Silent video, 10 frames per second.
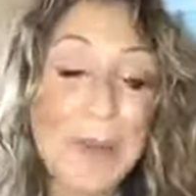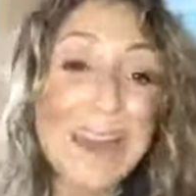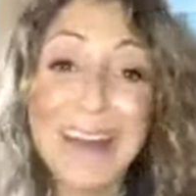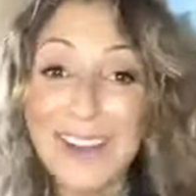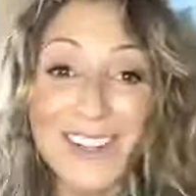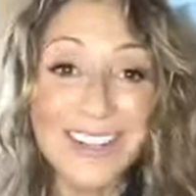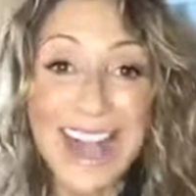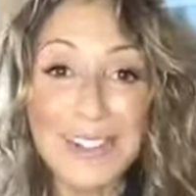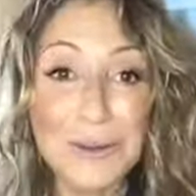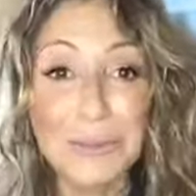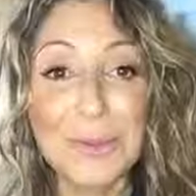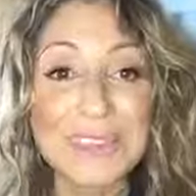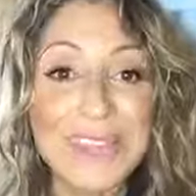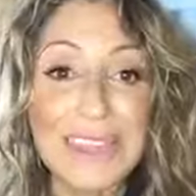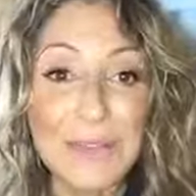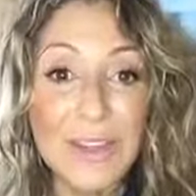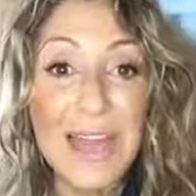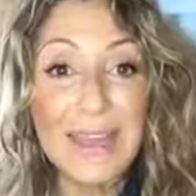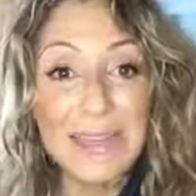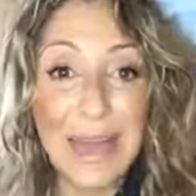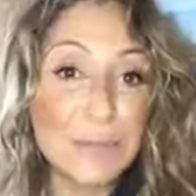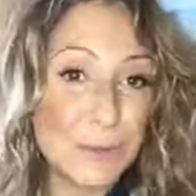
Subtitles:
And not only that, you'll believe them to